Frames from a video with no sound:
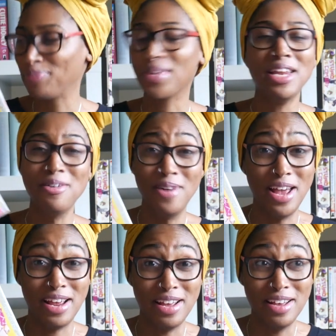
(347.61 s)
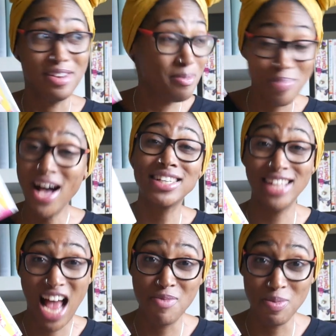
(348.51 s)
Anyway, back to
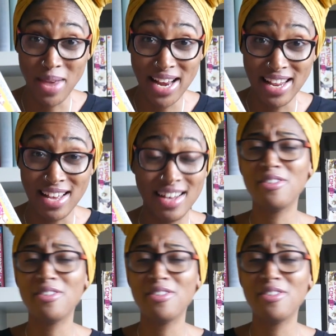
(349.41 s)
Happy Mania.